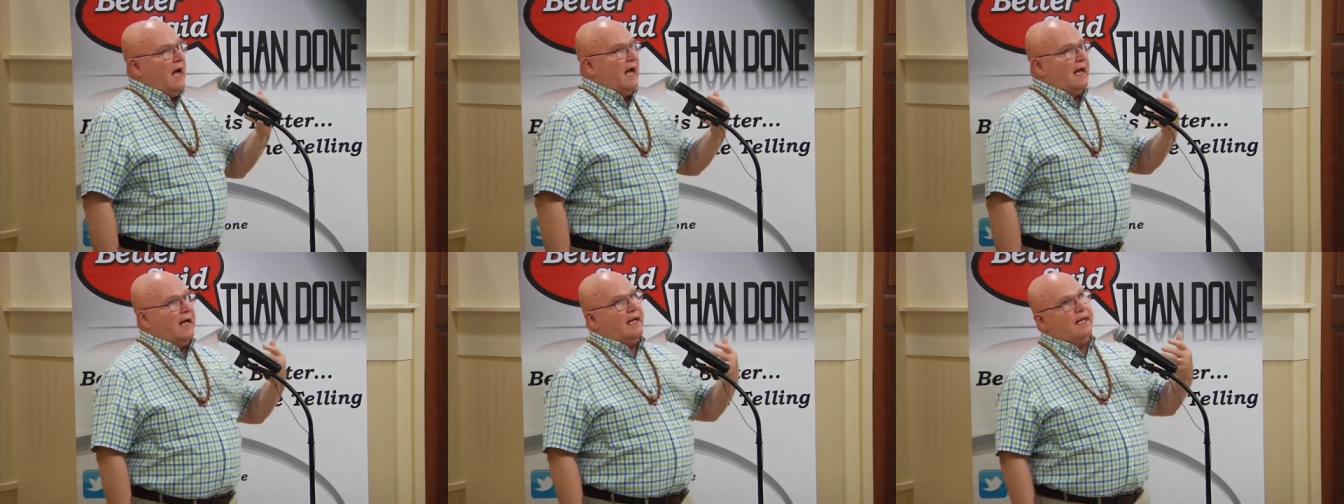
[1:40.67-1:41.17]

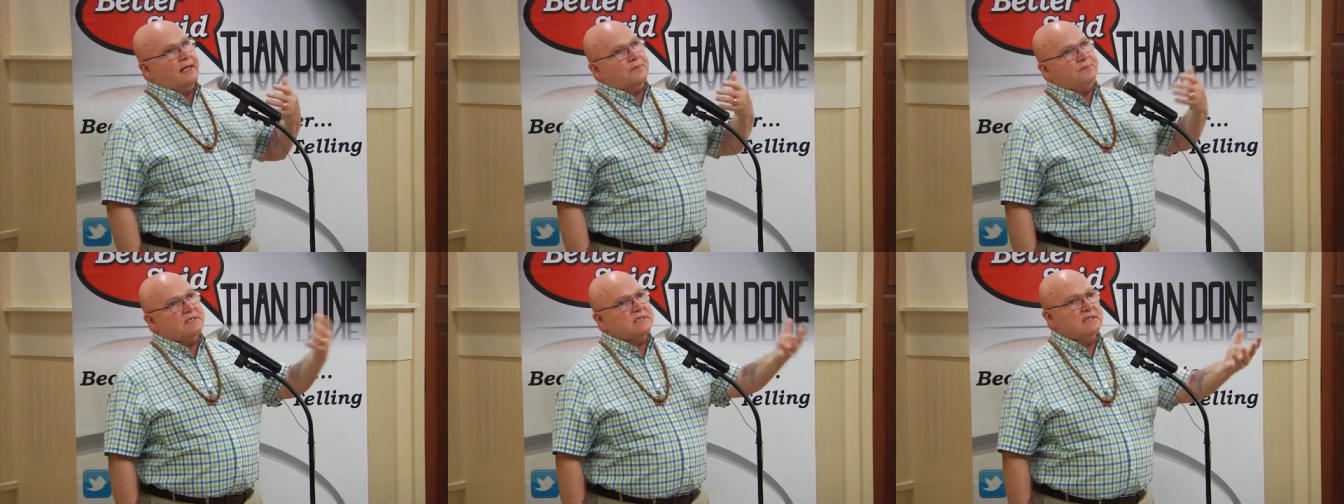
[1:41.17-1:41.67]
I had
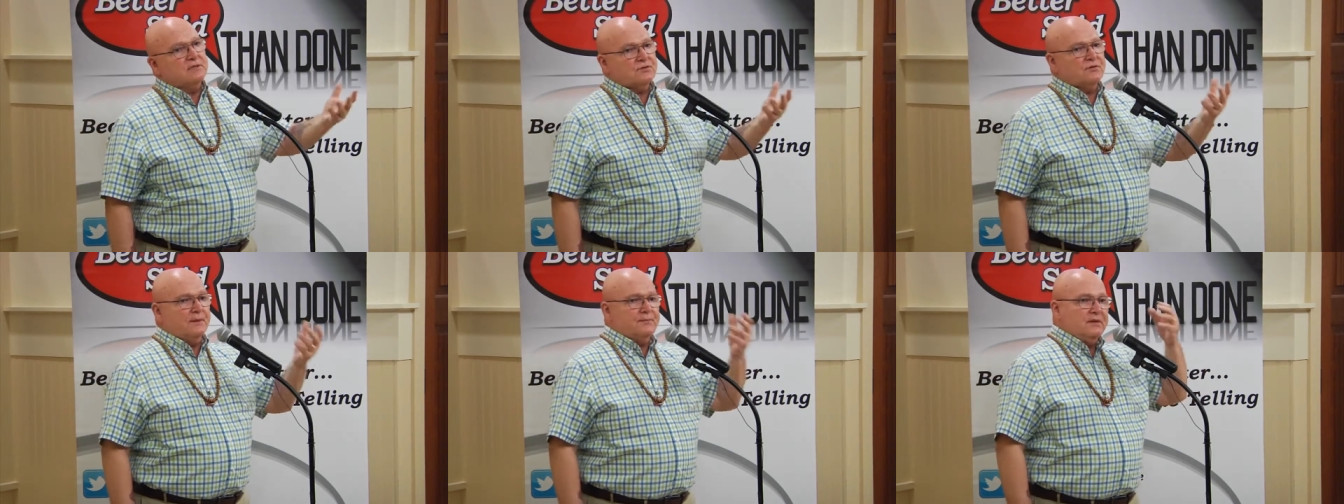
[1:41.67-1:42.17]
a business
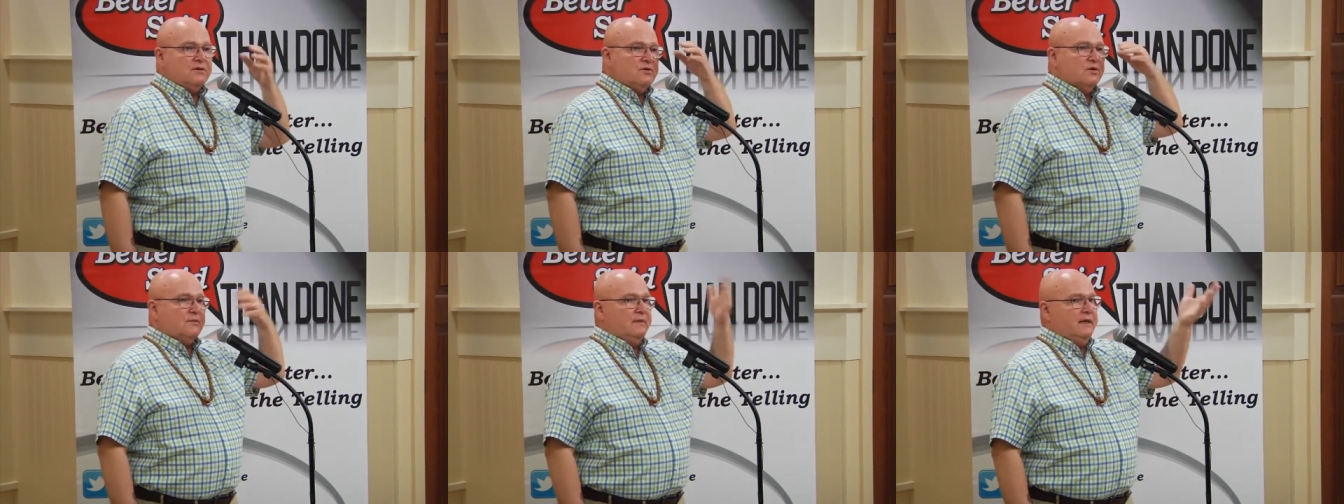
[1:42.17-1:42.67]
trip that
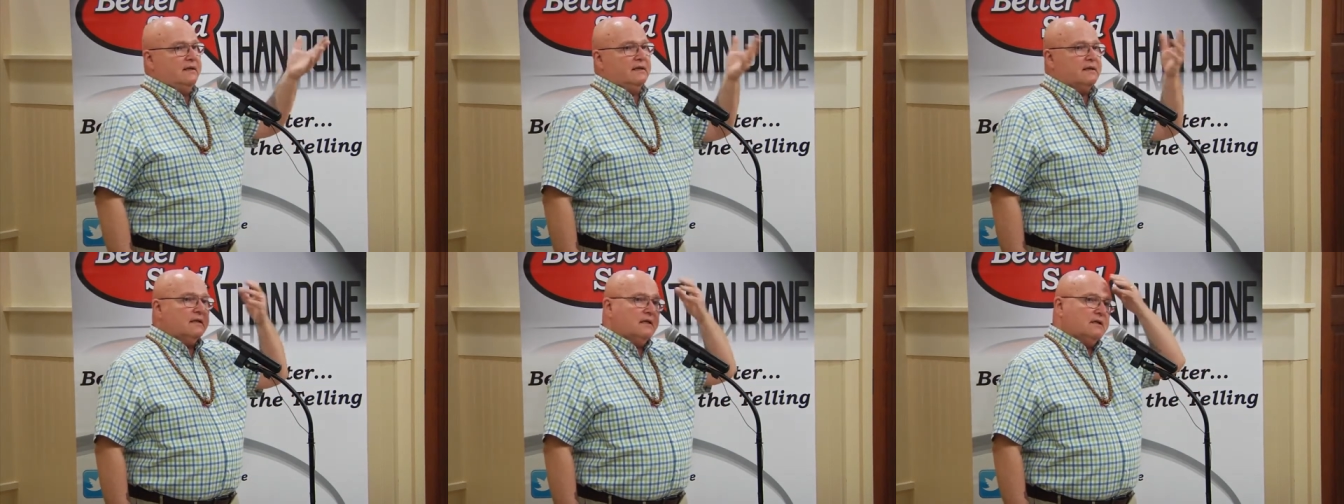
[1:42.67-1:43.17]
took
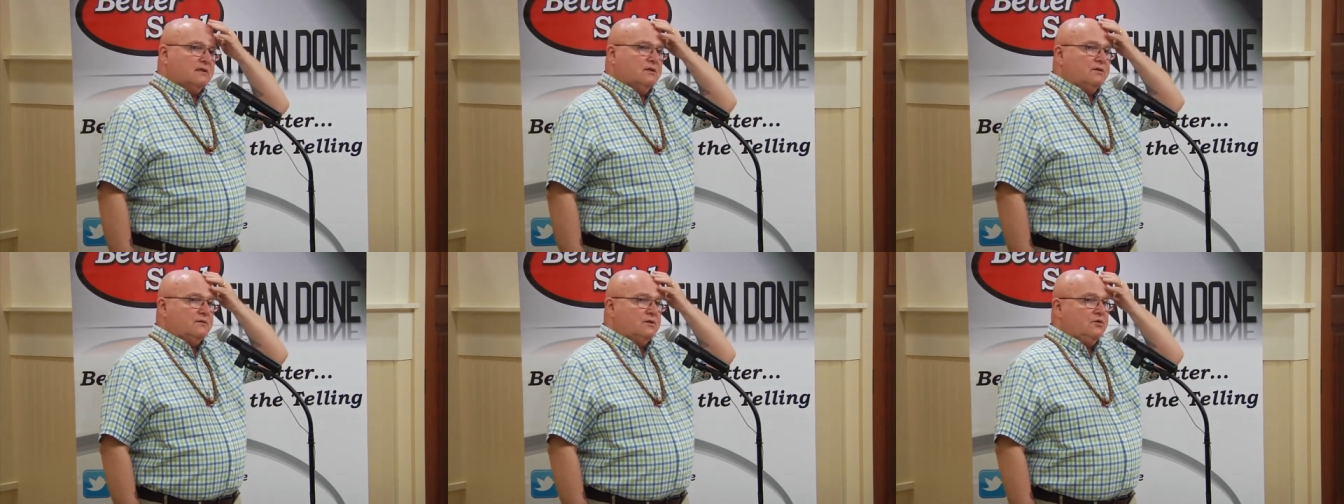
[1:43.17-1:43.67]
me
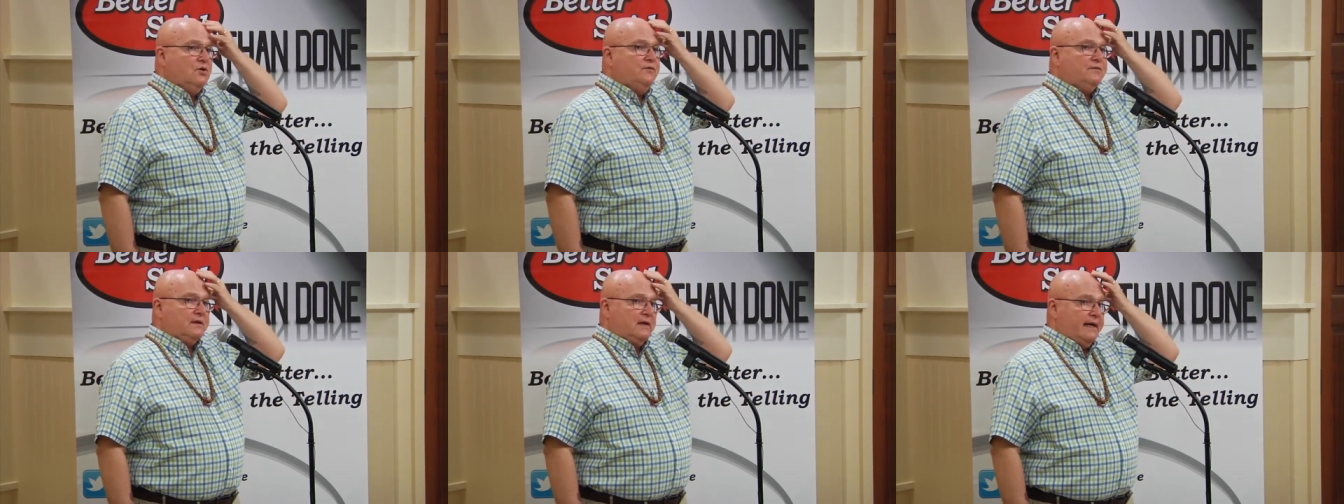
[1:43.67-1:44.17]
to
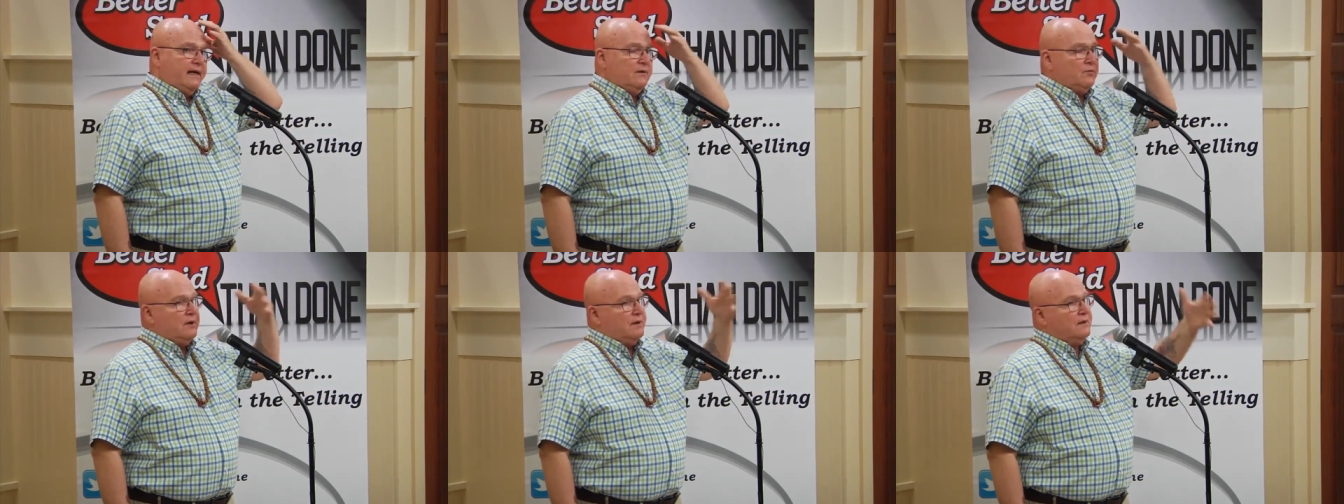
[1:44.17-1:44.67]

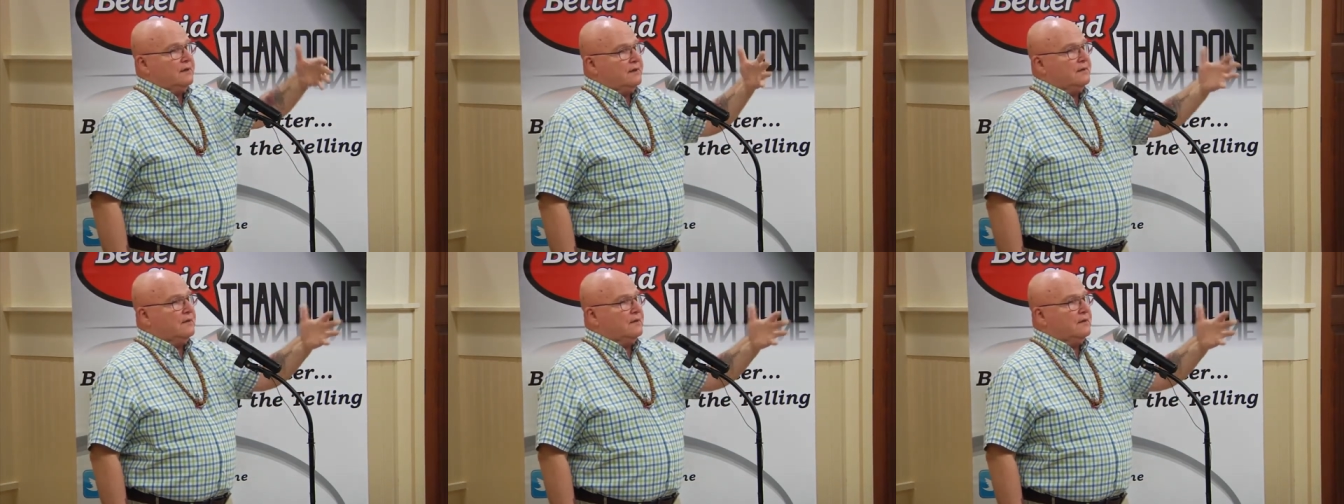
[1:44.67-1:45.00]
Newfoundland, where